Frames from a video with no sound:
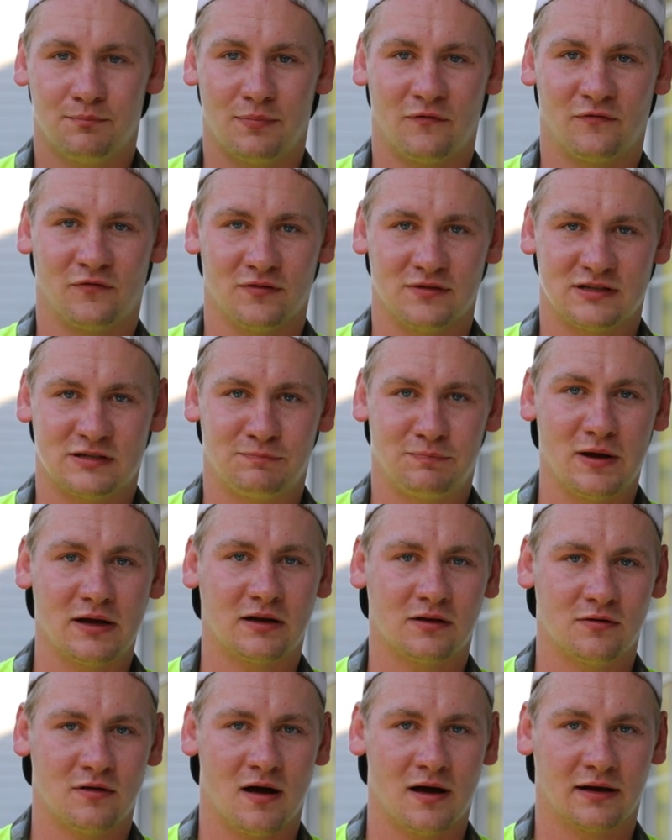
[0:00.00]
but for the spit
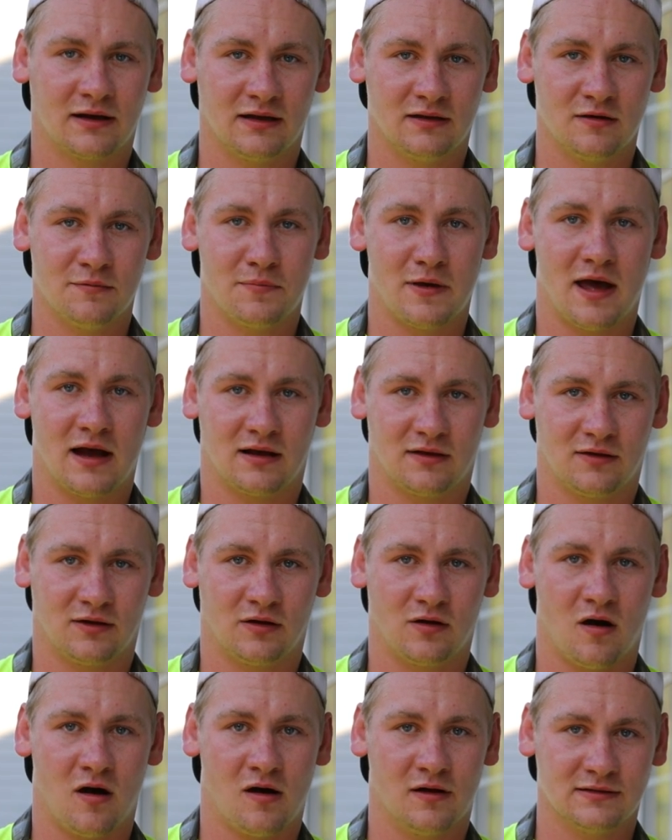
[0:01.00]
cluck in the back of the
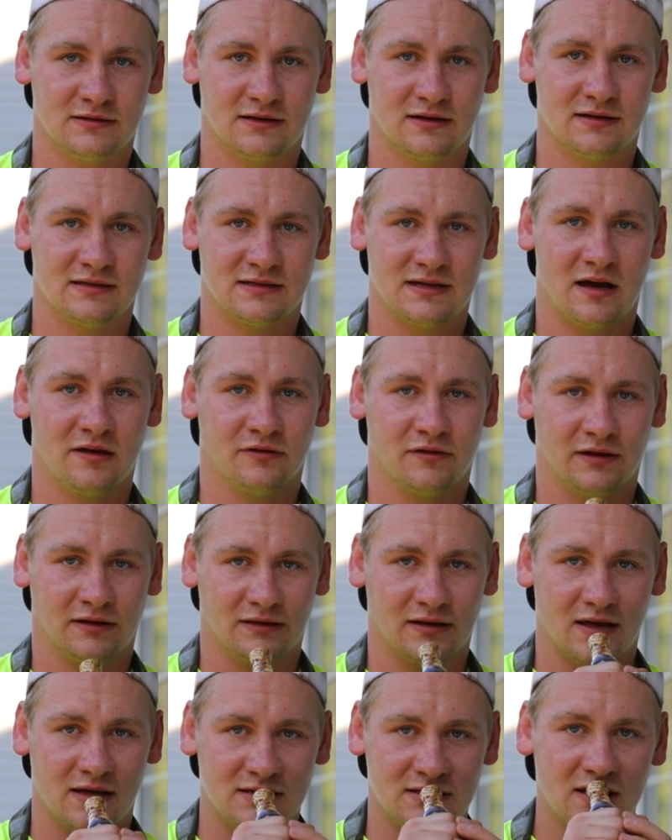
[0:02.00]
call, it's gonna sound like
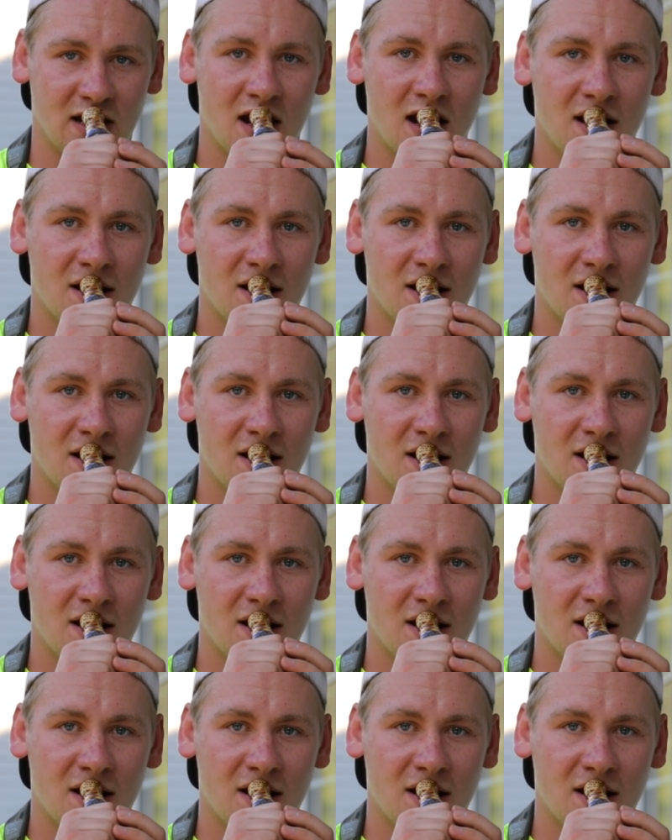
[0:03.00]
this.